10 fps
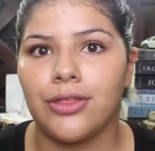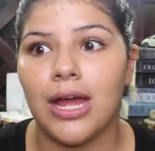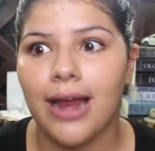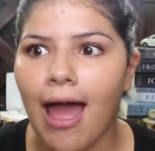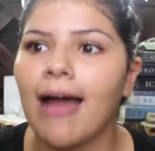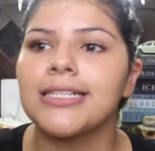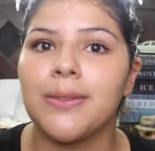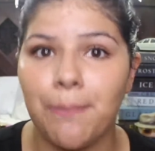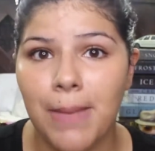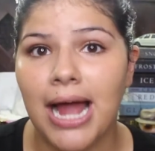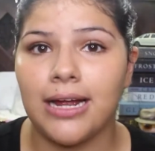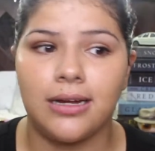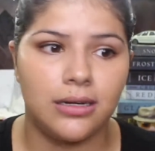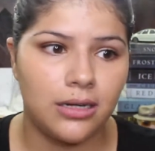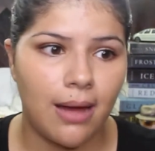that has
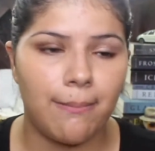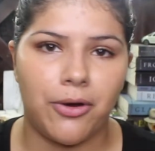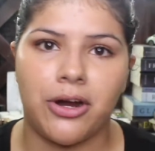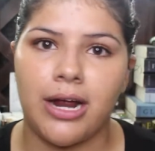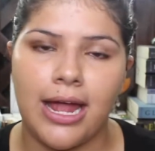my number